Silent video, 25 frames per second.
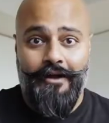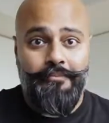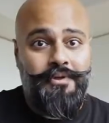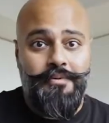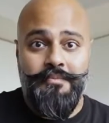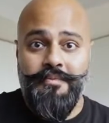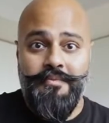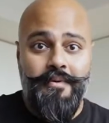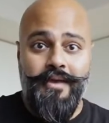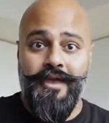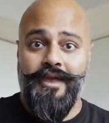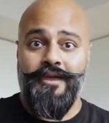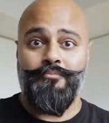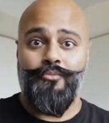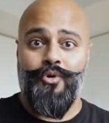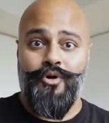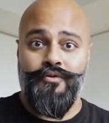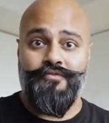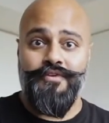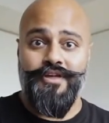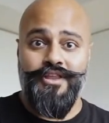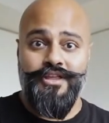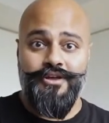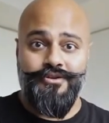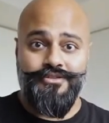I'm going to be making more
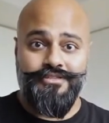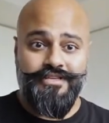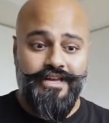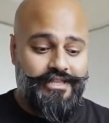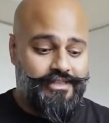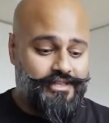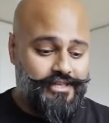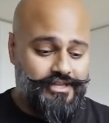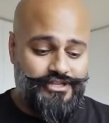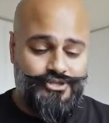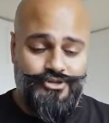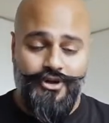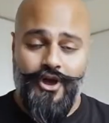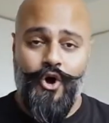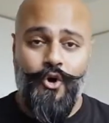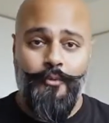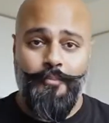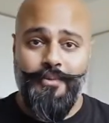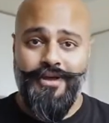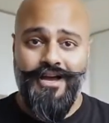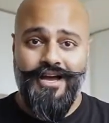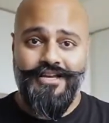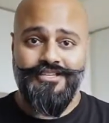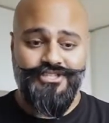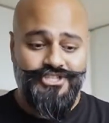videos like this, so I hope
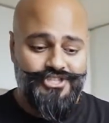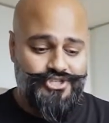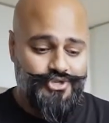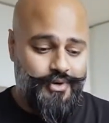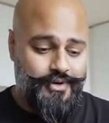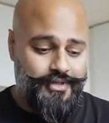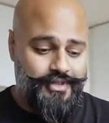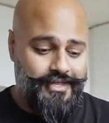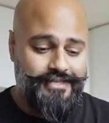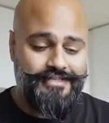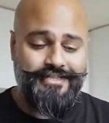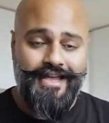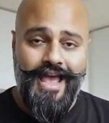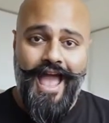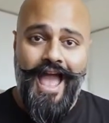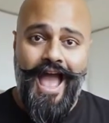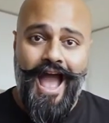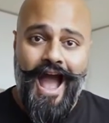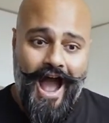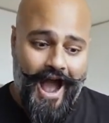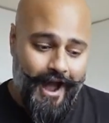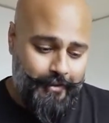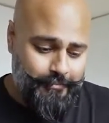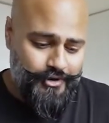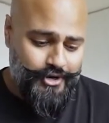you guys enjoy this.
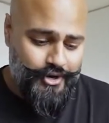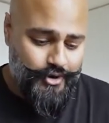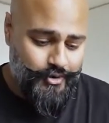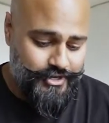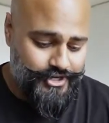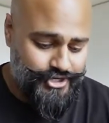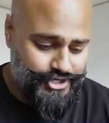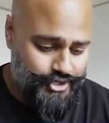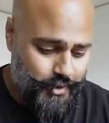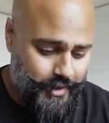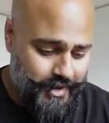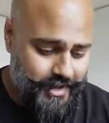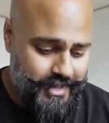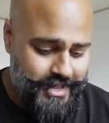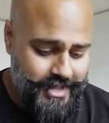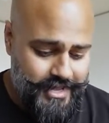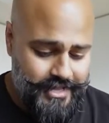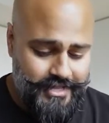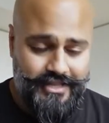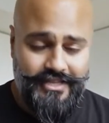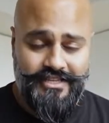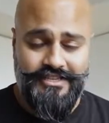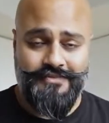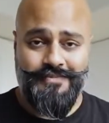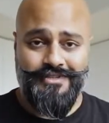I'm going to go enjoy
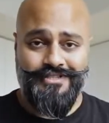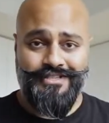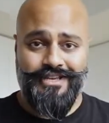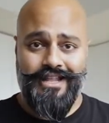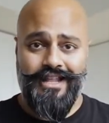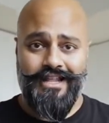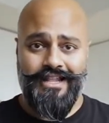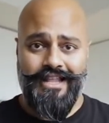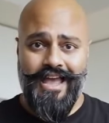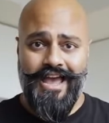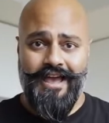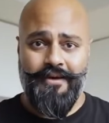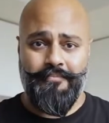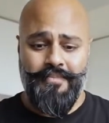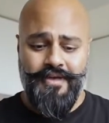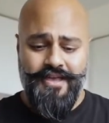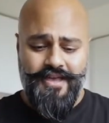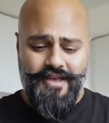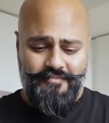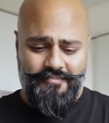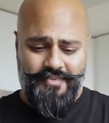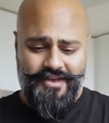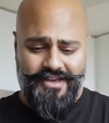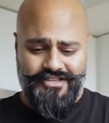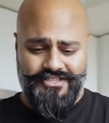this masala lamb
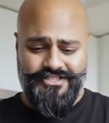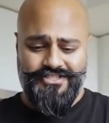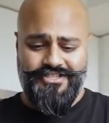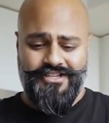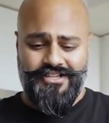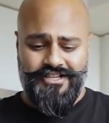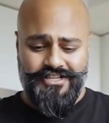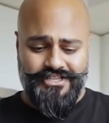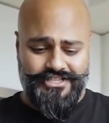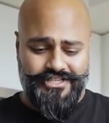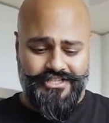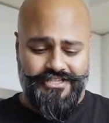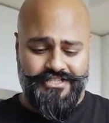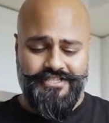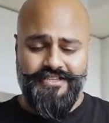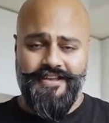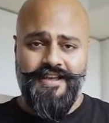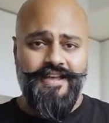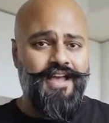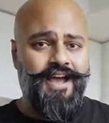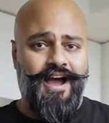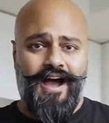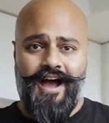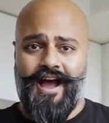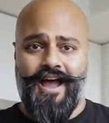because it's delicious.
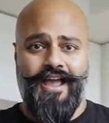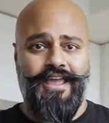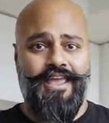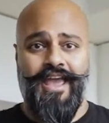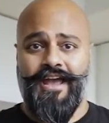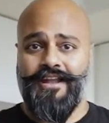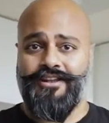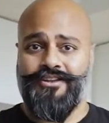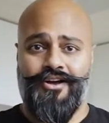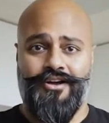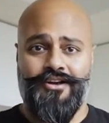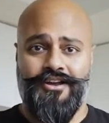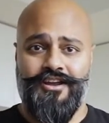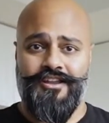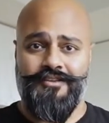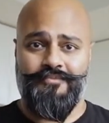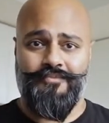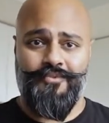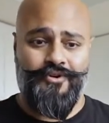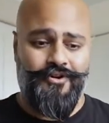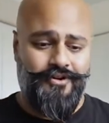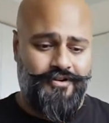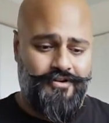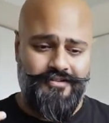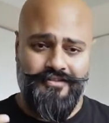I can't talk
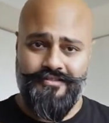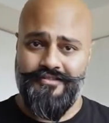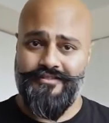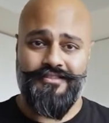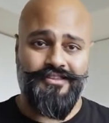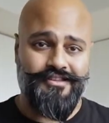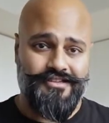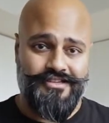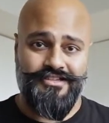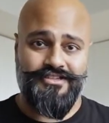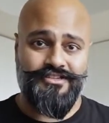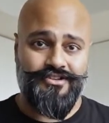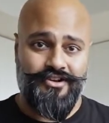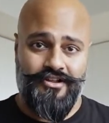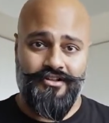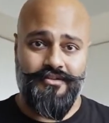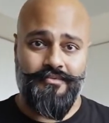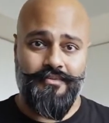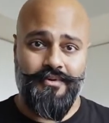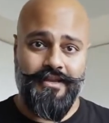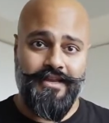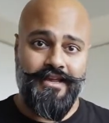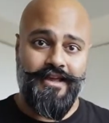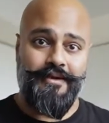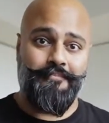anymore. This is calling
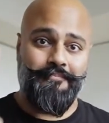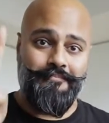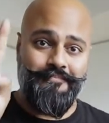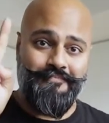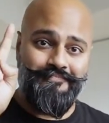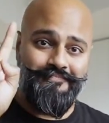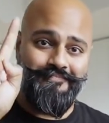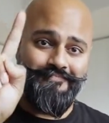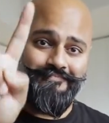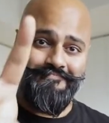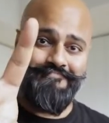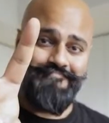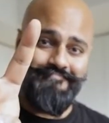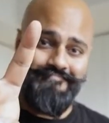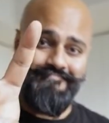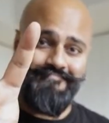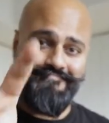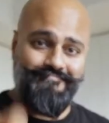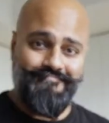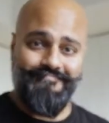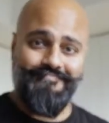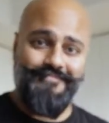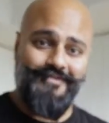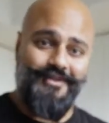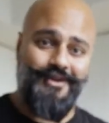my name.
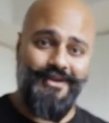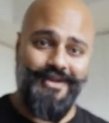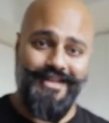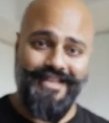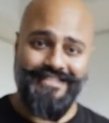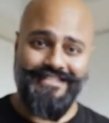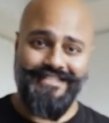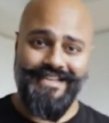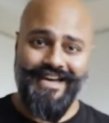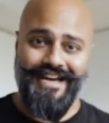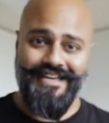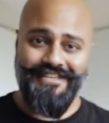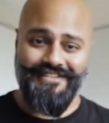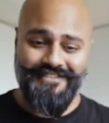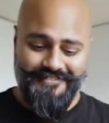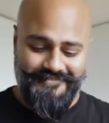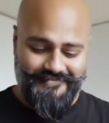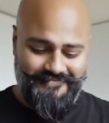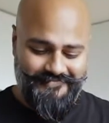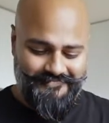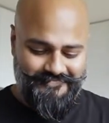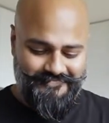Good eats, guys.